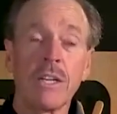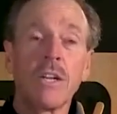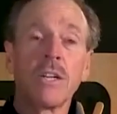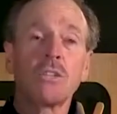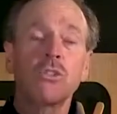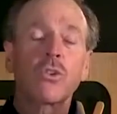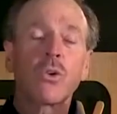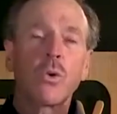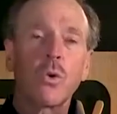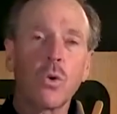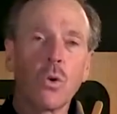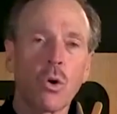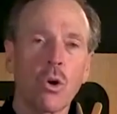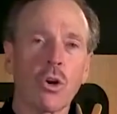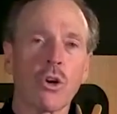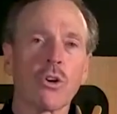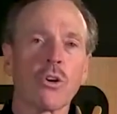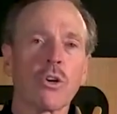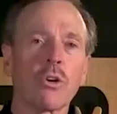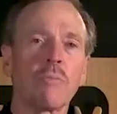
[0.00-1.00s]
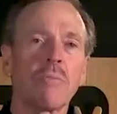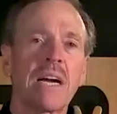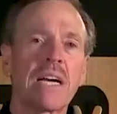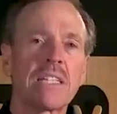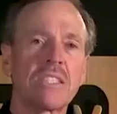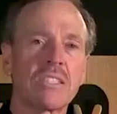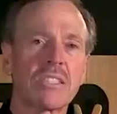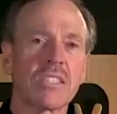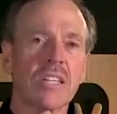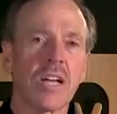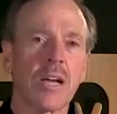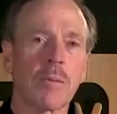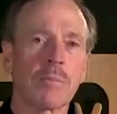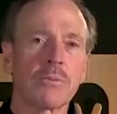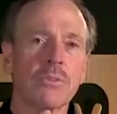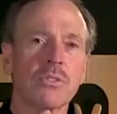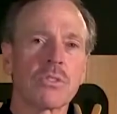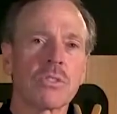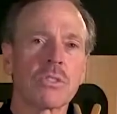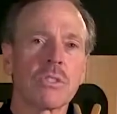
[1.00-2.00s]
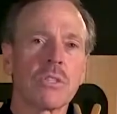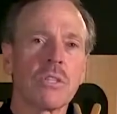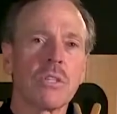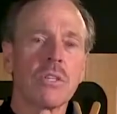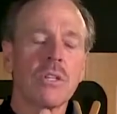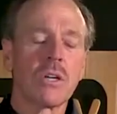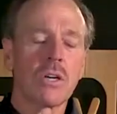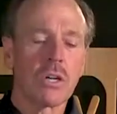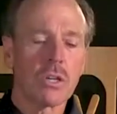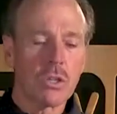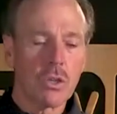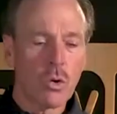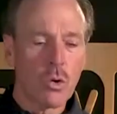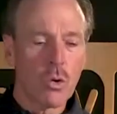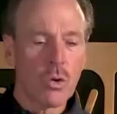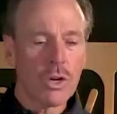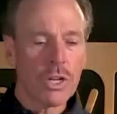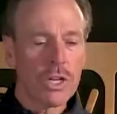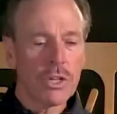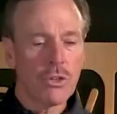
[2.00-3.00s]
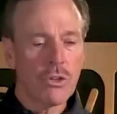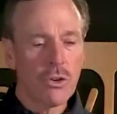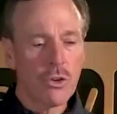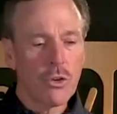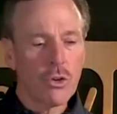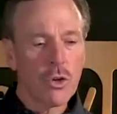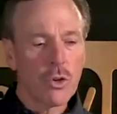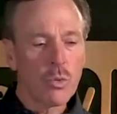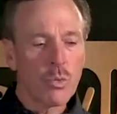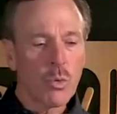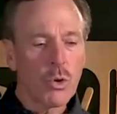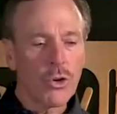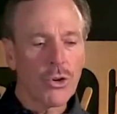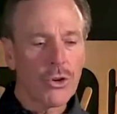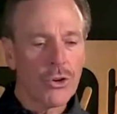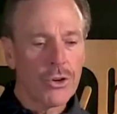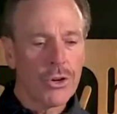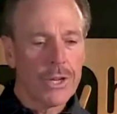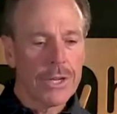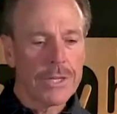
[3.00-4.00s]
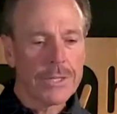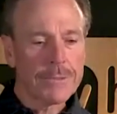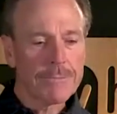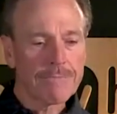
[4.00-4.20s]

So order my steps according to your word.